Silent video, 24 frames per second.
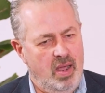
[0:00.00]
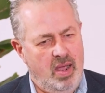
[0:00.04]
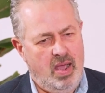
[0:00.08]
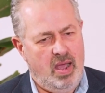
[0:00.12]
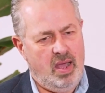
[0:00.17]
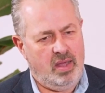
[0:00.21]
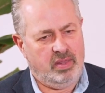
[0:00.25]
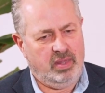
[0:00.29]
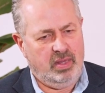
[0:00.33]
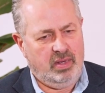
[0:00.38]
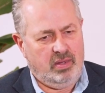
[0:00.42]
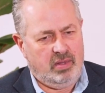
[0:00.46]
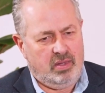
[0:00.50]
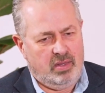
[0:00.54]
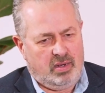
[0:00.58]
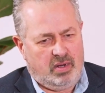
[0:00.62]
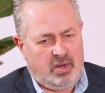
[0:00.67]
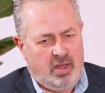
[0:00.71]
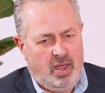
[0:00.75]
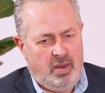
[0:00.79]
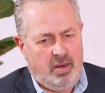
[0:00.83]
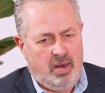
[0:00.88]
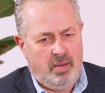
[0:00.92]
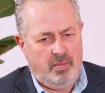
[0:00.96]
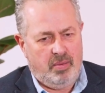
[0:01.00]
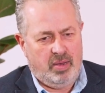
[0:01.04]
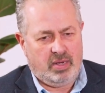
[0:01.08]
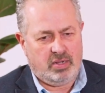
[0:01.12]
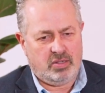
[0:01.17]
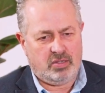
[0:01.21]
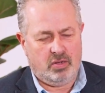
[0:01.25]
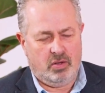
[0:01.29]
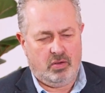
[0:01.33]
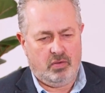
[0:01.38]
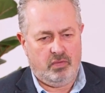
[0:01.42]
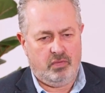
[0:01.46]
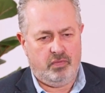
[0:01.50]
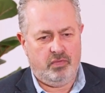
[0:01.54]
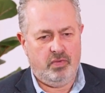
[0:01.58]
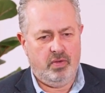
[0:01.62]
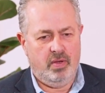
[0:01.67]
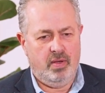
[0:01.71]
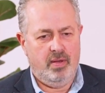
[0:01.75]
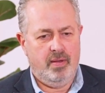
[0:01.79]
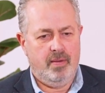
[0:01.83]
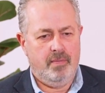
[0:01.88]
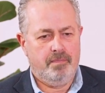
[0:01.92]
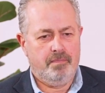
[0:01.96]
I think the dynamics of,
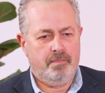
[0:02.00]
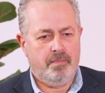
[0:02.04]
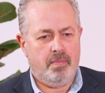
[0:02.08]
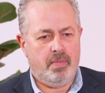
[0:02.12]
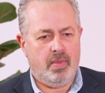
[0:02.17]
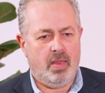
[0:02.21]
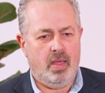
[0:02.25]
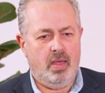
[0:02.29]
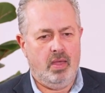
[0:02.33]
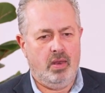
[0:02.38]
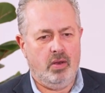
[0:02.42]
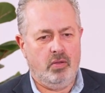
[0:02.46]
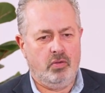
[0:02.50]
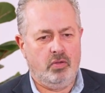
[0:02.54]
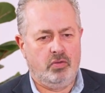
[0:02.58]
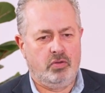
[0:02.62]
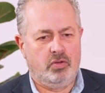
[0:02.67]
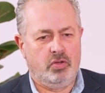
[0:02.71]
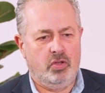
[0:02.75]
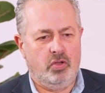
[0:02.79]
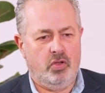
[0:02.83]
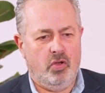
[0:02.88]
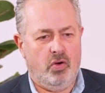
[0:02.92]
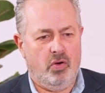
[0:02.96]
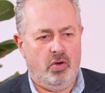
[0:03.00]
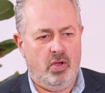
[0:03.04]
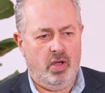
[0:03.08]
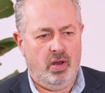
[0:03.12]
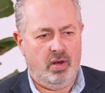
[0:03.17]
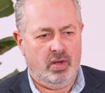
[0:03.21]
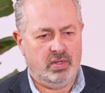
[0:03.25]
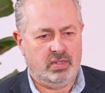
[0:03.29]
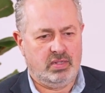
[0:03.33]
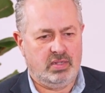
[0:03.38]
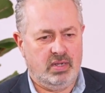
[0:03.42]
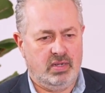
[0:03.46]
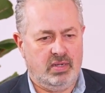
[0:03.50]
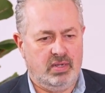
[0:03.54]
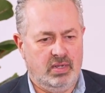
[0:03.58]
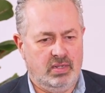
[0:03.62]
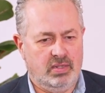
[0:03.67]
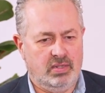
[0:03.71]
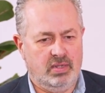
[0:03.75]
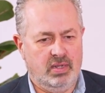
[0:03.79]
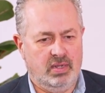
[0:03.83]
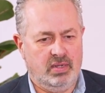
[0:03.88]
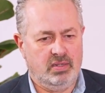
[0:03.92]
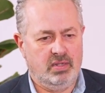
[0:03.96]
to your earlier
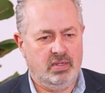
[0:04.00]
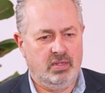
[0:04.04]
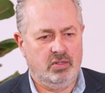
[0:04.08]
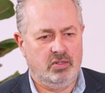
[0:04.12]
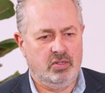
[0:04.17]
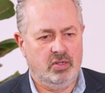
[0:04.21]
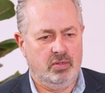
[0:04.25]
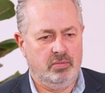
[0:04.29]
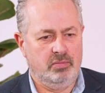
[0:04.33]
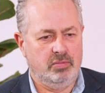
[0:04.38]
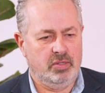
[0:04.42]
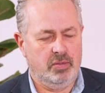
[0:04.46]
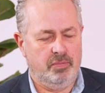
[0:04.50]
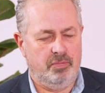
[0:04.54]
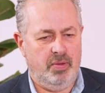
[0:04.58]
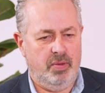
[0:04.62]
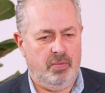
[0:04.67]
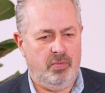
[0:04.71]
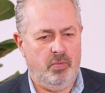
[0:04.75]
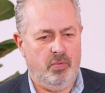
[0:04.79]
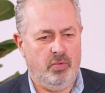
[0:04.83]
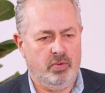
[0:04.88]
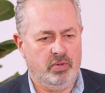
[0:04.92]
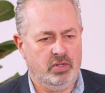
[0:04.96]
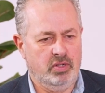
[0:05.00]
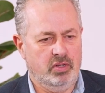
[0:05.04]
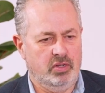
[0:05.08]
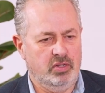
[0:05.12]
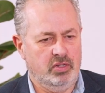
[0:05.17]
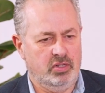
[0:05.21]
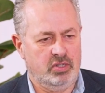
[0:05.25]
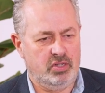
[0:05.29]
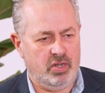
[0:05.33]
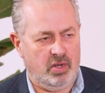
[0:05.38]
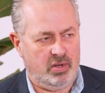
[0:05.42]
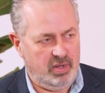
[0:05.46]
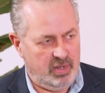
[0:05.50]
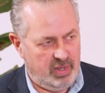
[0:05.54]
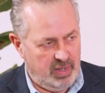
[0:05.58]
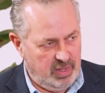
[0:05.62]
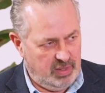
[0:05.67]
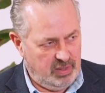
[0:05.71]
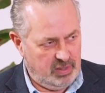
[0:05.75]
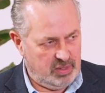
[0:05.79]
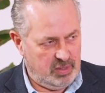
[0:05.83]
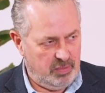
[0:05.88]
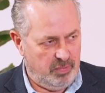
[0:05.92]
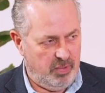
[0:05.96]
statistics in terms of people want to consolidate
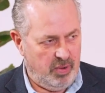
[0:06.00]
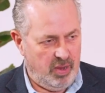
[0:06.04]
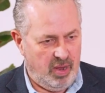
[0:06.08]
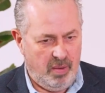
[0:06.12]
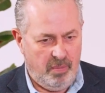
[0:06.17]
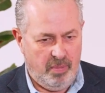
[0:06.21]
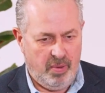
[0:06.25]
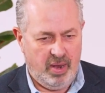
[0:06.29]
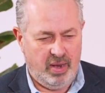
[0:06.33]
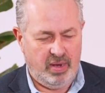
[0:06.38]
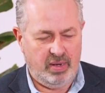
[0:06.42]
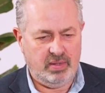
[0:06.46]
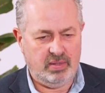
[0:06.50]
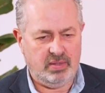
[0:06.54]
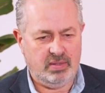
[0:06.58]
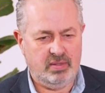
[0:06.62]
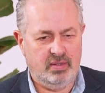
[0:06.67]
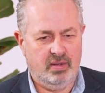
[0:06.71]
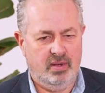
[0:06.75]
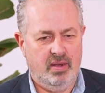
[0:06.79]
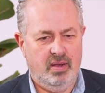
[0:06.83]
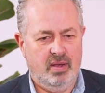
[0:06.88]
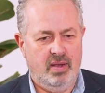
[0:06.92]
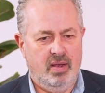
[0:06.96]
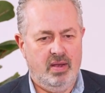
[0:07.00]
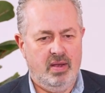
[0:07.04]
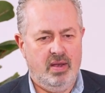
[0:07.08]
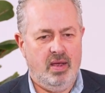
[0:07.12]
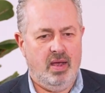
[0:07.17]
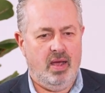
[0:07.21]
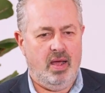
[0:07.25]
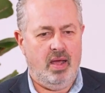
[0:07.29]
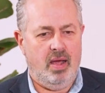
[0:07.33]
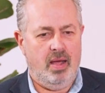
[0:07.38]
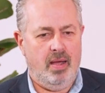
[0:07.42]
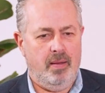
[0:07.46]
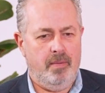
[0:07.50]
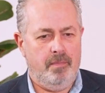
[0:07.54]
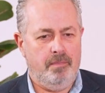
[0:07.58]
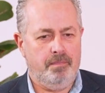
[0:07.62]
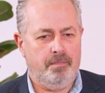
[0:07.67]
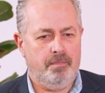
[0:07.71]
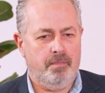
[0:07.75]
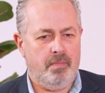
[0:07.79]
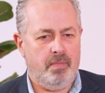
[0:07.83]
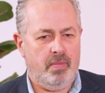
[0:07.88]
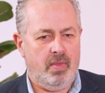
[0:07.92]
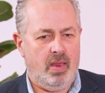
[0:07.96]
the supply base, I'd
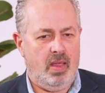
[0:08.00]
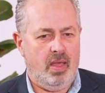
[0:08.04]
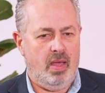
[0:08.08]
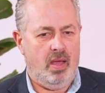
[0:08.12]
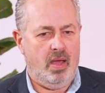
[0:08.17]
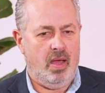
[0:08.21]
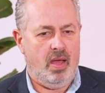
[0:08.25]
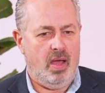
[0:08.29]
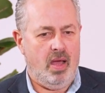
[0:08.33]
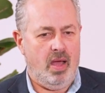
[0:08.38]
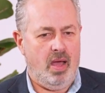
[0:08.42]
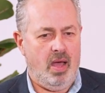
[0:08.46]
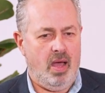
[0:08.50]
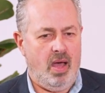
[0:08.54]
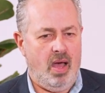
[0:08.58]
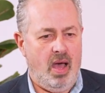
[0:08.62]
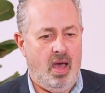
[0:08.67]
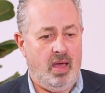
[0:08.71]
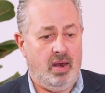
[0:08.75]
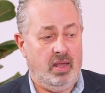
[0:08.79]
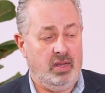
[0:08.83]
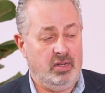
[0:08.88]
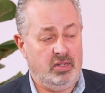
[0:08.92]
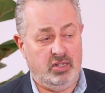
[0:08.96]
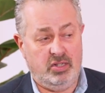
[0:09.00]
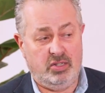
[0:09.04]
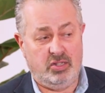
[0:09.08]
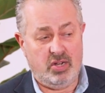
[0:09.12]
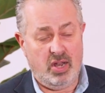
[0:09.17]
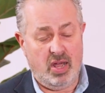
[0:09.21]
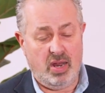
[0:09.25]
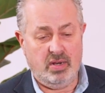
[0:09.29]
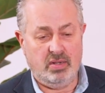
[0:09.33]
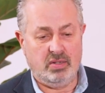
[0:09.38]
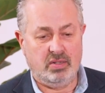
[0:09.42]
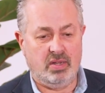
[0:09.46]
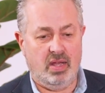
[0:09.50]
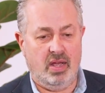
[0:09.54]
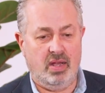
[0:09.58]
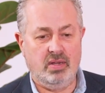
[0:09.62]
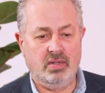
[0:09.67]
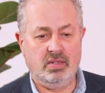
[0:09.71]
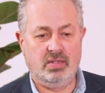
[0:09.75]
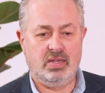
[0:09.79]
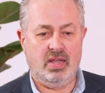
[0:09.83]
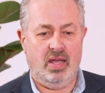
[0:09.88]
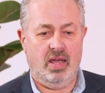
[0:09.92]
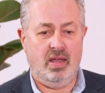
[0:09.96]
actually challenge that
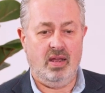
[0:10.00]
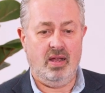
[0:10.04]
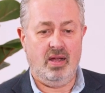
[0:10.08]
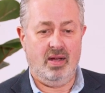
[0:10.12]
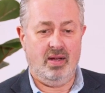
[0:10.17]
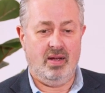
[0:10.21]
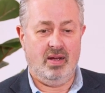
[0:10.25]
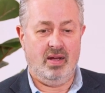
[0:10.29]
and say,